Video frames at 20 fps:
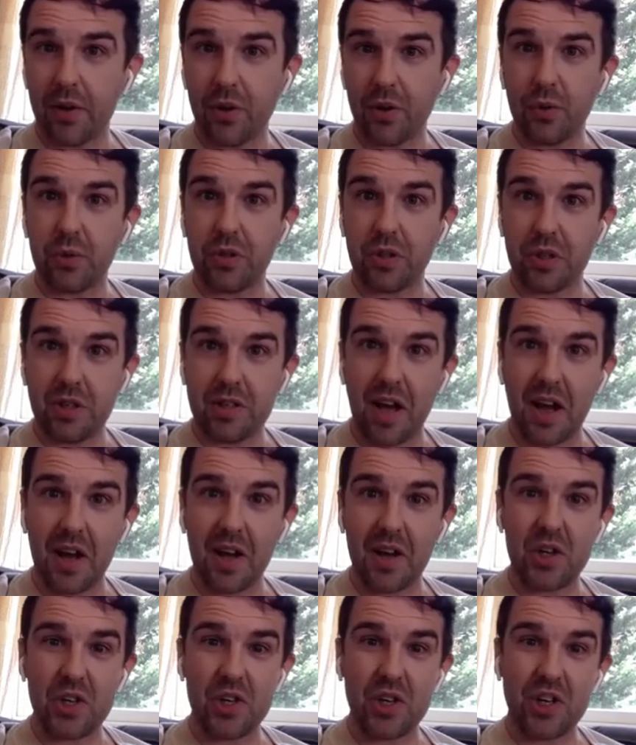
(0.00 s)
who was in
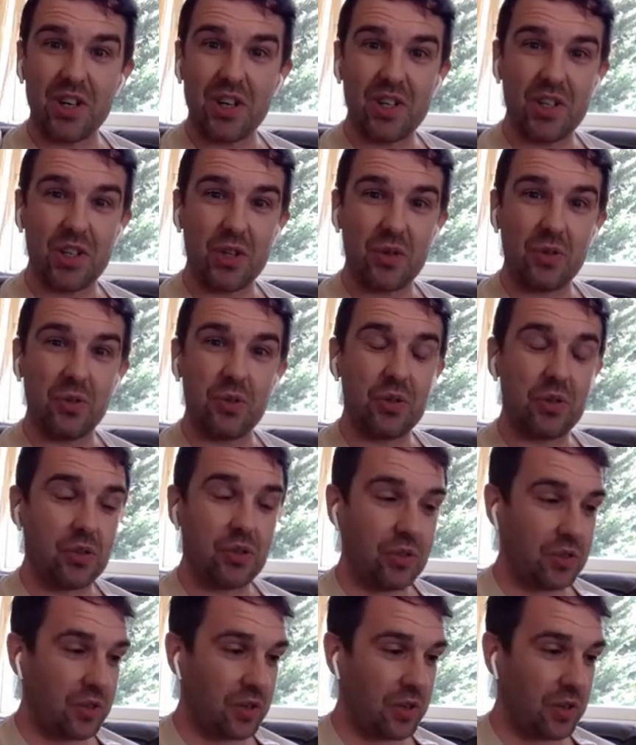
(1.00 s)
danger. She
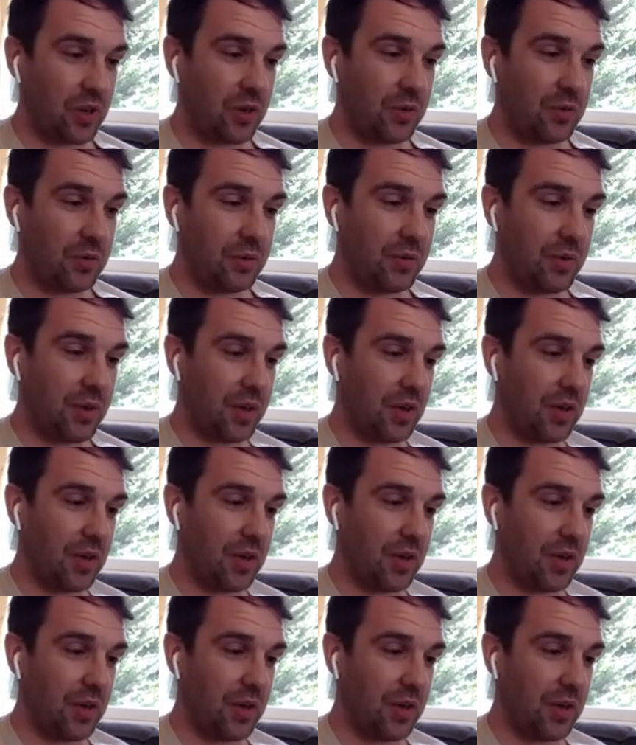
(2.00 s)
was, you know, it,